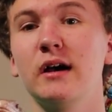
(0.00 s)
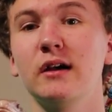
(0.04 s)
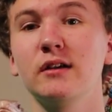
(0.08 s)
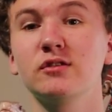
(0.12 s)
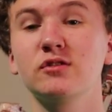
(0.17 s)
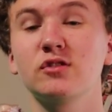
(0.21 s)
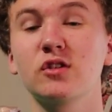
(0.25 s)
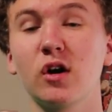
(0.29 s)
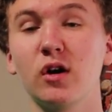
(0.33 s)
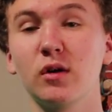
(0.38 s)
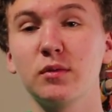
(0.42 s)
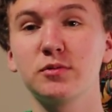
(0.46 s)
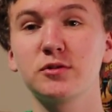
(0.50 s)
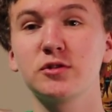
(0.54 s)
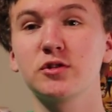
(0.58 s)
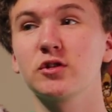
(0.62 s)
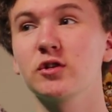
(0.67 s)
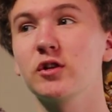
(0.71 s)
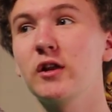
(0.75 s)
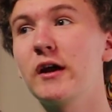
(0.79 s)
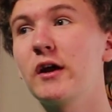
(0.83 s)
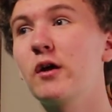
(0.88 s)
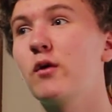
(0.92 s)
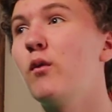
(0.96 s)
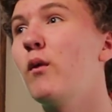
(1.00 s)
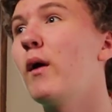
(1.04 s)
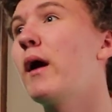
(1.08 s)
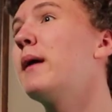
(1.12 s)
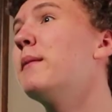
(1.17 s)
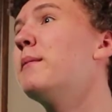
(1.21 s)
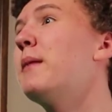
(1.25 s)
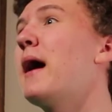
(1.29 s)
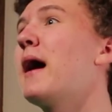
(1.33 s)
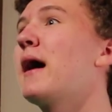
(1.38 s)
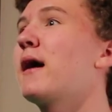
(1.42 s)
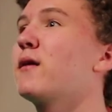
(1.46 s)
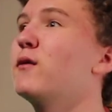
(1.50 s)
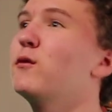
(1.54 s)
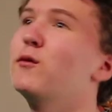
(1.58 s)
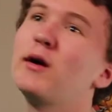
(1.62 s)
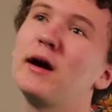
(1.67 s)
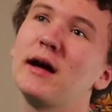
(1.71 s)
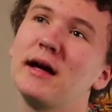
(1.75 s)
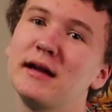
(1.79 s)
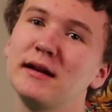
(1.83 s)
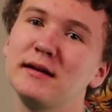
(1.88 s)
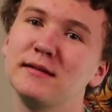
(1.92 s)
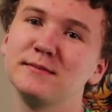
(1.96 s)
sculpture, like way back
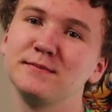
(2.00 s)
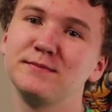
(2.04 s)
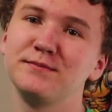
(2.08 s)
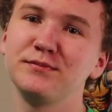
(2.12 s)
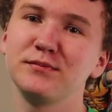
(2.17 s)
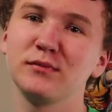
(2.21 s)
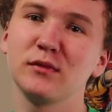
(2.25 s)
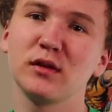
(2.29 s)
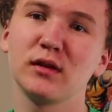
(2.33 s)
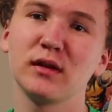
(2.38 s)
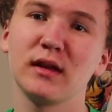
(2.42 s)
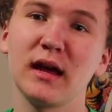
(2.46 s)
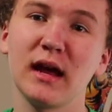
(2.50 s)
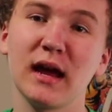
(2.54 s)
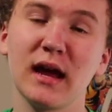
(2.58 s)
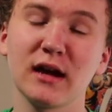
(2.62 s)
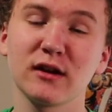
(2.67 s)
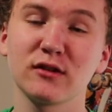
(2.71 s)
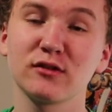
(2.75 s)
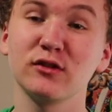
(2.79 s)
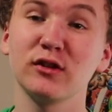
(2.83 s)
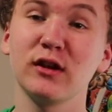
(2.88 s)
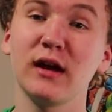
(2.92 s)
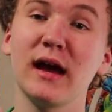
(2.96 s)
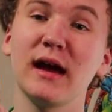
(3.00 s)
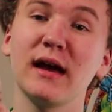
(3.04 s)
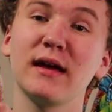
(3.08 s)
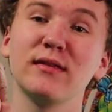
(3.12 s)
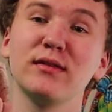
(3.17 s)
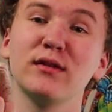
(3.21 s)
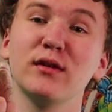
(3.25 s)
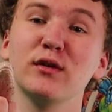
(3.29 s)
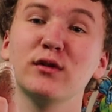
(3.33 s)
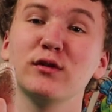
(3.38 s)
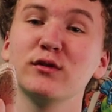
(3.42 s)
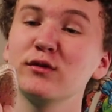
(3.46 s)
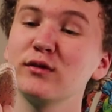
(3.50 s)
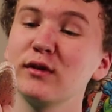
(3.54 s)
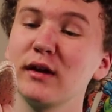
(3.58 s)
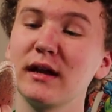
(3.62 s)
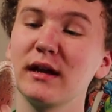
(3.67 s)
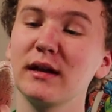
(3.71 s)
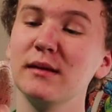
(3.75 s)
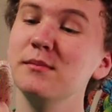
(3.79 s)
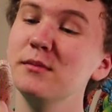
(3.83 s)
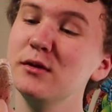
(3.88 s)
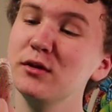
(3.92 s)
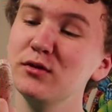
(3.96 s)
when they actually had those,
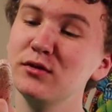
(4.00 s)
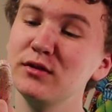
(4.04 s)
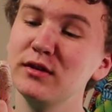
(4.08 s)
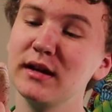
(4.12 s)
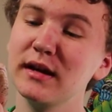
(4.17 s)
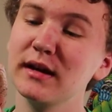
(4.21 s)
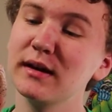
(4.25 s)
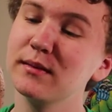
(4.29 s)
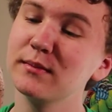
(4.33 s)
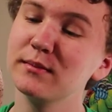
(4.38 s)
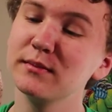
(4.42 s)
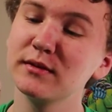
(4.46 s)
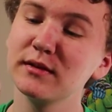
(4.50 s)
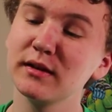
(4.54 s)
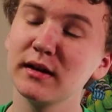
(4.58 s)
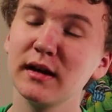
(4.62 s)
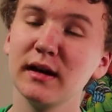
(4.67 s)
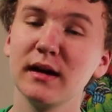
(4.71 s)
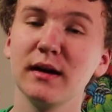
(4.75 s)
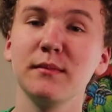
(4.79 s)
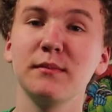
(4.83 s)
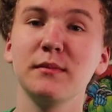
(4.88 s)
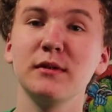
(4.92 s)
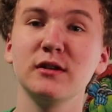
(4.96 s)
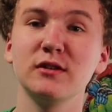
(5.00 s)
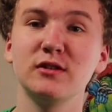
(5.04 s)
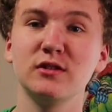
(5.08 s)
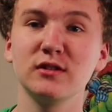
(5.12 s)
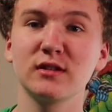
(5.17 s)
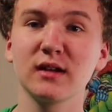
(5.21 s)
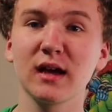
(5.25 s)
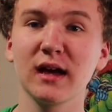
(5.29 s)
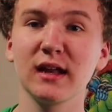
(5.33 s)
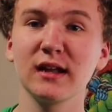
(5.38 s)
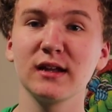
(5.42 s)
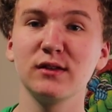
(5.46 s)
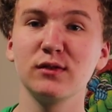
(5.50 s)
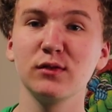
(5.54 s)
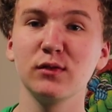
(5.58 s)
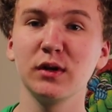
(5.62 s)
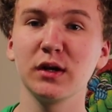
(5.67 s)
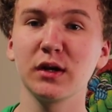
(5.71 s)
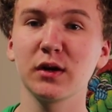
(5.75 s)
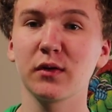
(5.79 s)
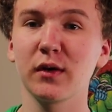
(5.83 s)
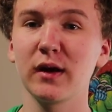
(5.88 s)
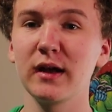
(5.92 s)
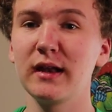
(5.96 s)
like in museums. I mean, she's kind of
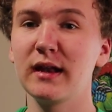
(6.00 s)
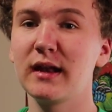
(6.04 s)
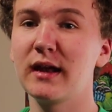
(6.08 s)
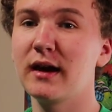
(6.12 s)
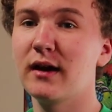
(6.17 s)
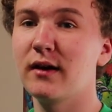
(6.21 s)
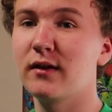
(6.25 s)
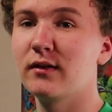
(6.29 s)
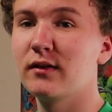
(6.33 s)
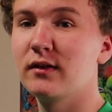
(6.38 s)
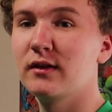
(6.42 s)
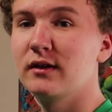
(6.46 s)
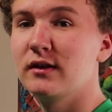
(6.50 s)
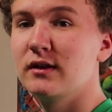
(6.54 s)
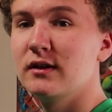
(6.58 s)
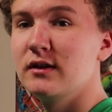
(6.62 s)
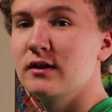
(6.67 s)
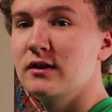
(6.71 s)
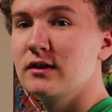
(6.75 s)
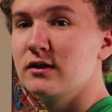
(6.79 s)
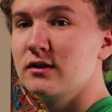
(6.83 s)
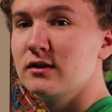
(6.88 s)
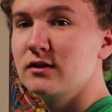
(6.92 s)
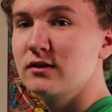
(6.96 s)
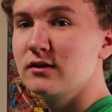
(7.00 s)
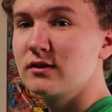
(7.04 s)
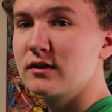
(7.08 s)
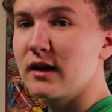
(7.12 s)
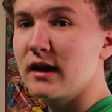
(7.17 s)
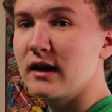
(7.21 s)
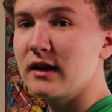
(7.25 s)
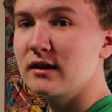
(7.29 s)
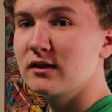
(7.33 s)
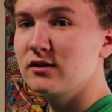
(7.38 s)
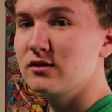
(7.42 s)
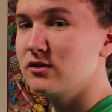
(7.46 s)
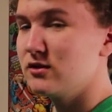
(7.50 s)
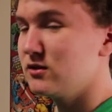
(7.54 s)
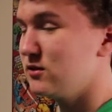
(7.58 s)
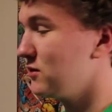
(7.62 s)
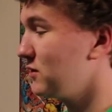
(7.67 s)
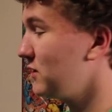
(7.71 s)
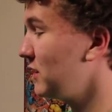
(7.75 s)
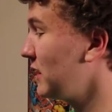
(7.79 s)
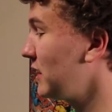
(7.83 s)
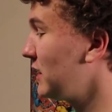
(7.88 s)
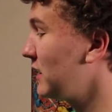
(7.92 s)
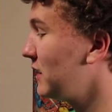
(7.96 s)
doing it right now. She's kind of
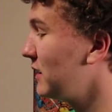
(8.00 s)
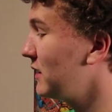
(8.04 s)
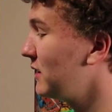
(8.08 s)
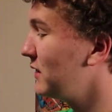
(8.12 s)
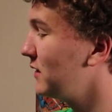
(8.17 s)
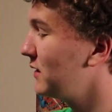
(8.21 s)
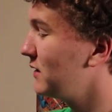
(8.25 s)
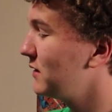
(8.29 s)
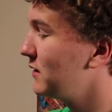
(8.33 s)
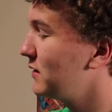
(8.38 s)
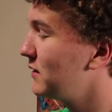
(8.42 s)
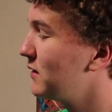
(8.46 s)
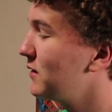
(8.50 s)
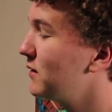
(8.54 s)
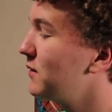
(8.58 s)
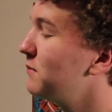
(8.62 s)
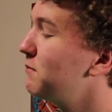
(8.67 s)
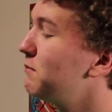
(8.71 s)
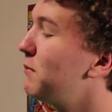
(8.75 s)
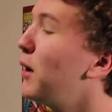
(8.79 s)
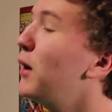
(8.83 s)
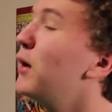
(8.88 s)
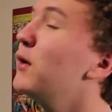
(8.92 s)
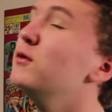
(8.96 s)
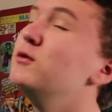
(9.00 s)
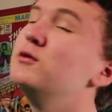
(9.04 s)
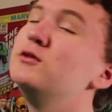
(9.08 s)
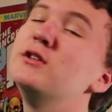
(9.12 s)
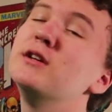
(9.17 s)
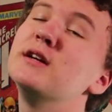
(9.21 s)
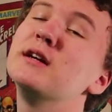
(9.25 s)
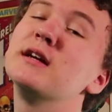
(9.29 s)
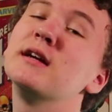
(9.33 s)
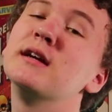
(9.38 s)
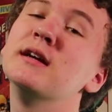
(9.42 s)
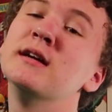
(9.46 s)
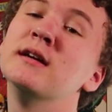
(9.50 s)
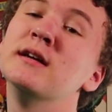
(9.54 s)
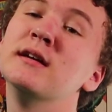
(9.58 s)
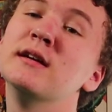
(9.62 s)
just like posing.